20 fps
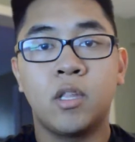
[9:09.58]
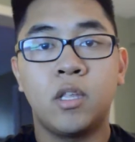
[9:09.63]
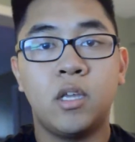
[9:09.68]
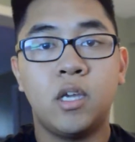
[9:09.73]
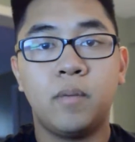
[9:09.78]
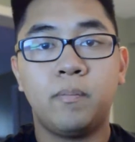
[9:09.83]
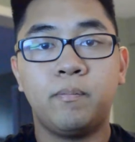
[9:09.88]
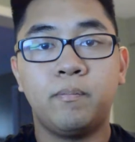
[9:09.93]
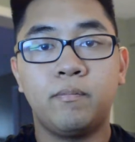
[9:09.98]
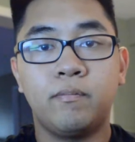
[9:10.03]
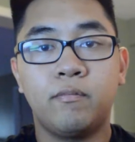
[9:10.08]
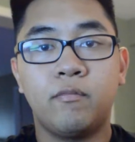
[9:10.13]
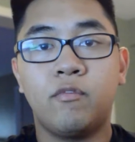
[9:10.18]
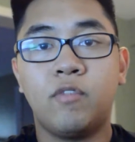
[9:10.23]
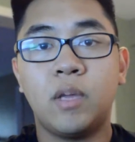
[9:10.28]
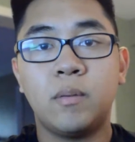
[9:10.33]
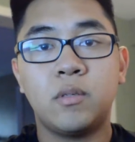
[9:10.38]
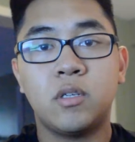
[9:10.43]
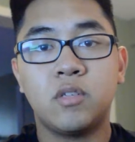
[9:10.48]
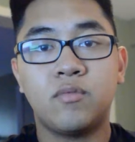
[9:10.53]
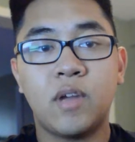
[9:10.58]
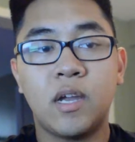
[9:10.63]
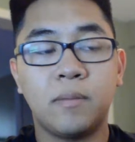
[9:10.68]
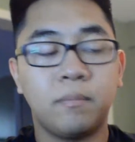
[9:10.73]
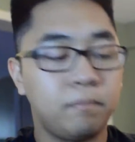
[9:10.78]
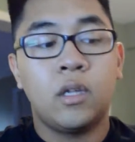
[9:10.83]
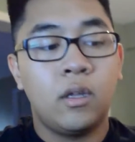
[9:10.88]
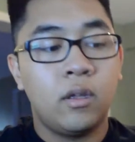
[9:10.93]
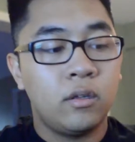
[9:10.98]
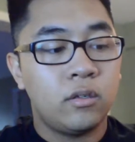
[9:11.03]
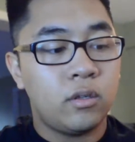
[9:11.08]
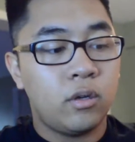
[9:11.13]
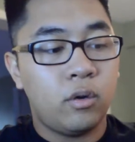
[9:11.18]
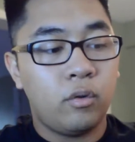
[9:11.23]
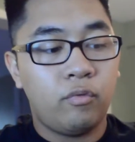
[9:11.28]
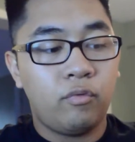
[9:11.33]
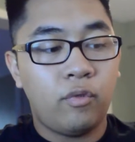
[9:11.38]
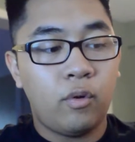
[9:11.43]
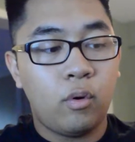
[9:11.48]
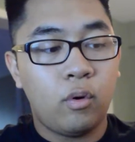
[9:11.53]
Yep, vapes just fine. So
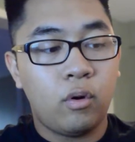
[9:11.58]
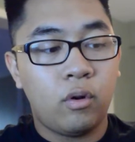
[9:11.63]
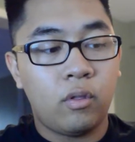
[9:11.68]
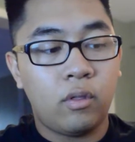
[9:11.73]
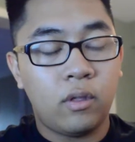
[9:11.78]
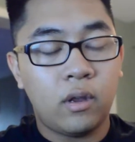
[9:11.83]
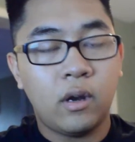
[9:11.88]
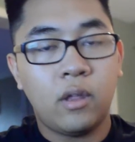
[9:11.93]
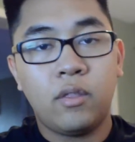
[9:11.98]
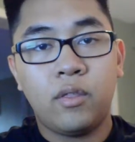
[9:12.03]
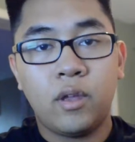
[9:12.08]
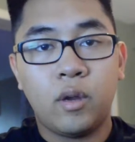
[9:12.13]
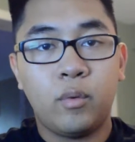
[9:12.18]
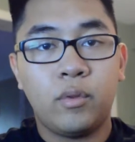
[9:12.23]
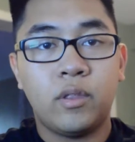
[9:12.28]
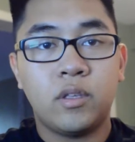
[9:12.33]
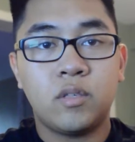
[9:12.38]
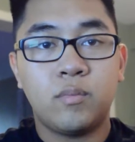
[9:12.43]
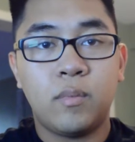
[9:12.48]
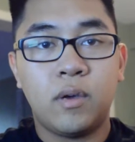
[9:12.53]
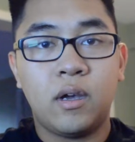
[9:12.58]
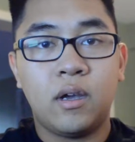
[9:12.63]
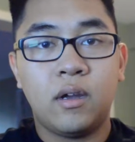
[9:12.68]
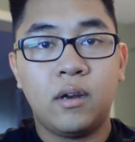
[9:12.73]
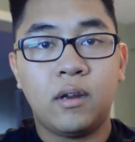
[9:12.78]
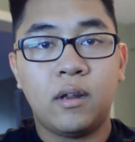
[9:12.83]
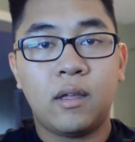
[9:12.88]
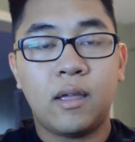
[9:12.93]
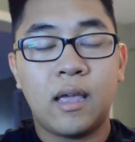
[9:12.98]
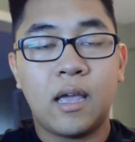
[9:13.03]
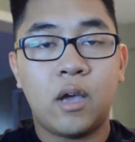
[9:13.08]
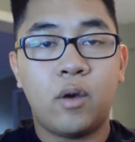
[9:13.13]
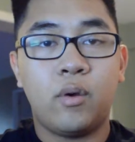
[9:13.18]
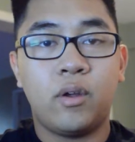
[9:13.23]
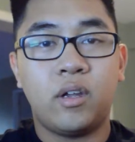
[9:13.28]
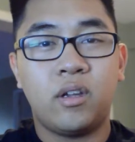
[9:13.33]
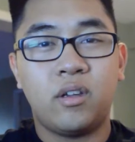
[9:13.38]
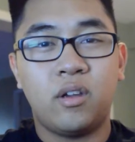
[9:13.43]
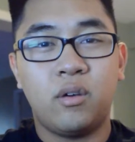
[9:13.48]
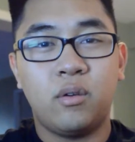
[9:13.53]
for another thing with this mod, how
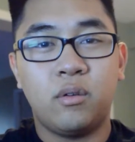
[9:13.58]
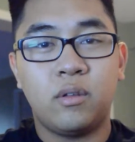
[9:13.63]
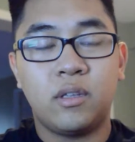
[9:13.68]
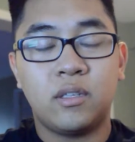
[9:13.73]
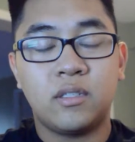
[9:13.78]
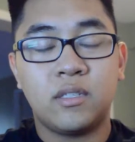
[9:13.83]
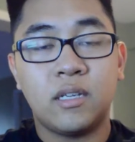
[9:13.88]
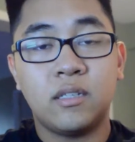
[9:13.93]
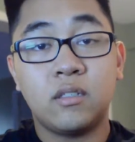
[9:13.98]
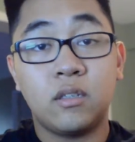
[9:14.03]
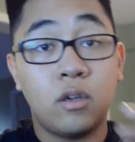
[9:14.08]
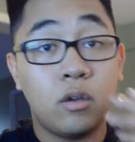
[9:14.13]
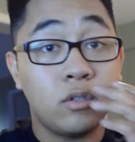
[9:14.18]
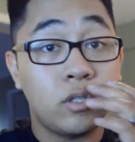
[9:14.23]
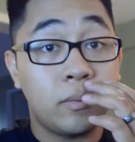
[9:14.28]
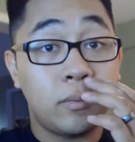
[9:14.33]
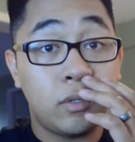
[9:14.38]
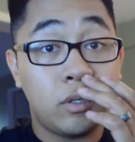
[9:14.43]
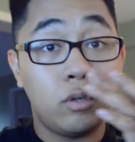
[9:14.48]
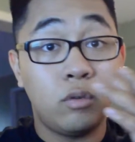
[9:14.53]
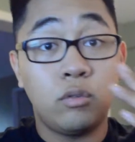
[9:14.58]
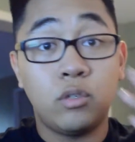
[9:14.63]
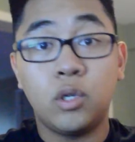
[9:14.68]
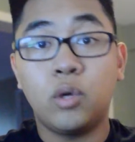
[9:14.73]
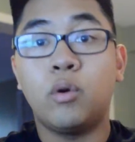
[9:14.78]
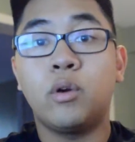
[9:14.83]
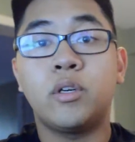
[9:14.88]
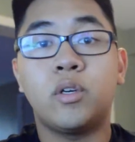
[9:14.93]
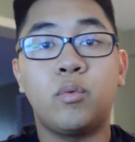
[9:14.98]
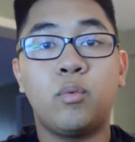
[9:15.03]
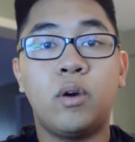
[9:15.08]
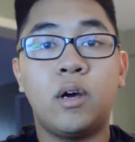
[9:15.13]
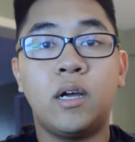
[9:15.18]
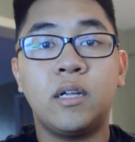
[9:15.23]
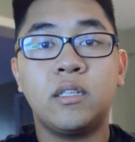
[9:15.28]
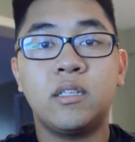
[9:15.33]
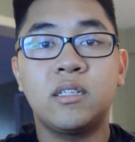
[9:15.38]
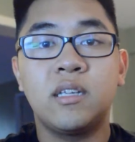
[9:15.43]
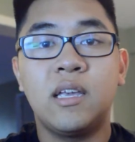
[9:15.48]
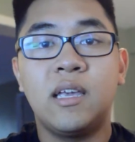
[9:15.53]
it goes, it says it goes up to 200
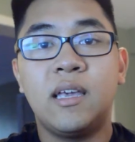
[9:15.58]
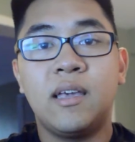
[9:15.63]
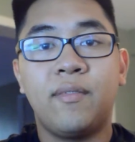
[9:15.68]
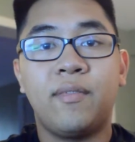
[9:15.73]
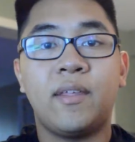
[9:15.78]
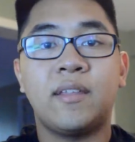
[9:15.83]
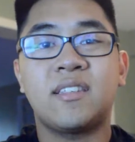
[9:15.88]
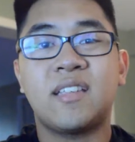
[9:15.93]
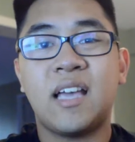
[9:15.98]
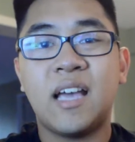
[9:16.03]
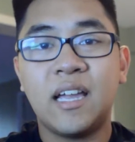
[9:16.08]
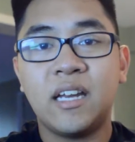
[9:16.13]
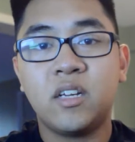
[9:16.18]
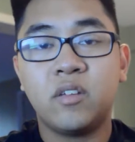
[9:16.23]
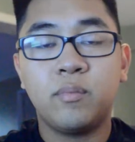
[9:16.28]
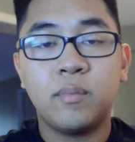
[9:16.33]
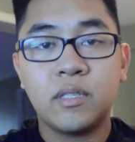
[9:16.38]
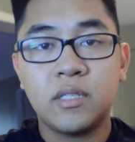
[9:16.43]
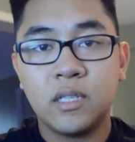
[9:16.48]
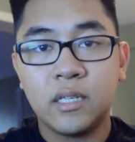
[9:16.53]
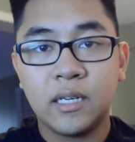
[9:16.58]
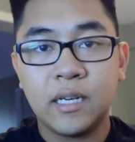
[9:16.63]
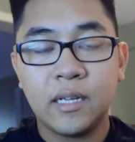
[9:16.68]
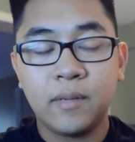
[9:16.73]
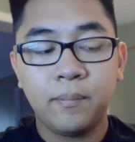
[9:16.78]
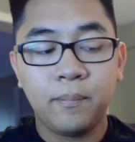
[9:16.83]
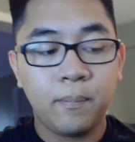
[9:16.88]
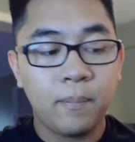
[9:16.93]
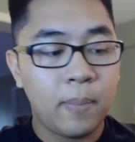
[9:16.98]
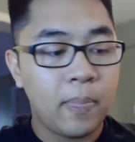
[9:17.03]
watts. That's kind of misleading.